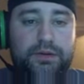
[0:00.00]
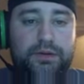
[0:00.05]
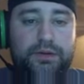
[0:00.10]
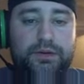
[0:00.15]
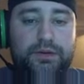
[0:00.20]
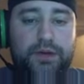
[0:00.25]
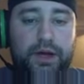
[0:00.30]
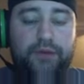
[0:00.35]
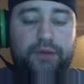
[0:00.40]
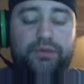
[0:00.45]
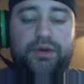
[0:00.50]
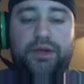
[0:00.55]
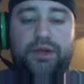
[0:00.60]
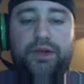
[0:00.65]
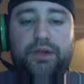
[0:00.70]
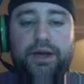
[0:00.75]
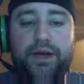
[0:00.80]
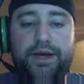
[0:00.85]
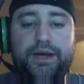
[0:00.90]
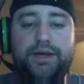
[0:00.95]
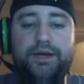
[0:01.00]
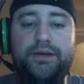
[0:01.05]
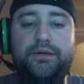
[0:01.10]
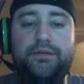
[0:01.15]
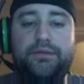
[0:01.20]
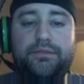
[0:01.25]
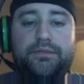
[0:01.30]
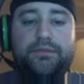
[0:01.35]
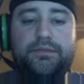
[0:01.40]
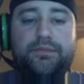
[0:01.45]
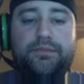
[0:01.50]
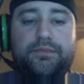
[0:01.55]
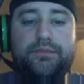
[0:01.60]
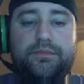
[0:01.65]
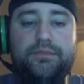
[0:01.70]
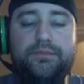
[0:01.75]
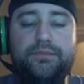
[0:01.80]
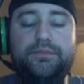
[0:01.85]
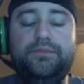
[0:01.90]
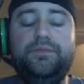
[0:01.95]
I really like
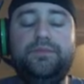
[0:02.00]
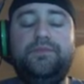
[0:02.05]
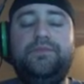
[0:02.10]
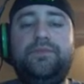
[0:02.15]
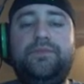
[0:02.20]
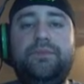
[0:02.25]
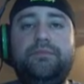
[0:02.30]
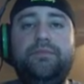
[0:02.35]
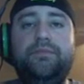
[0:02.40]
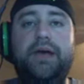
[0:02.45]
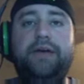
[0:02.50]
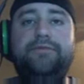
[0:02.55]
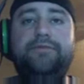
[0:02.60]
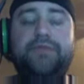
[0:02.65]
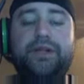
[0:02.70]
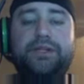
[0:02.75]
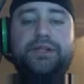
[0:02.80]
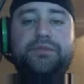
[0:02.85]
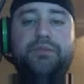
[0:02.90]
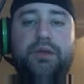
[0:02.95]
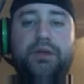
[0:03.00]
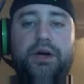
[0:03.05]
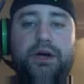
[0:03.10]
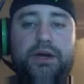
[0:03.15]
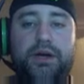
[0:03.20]
Pat Flynn's blog.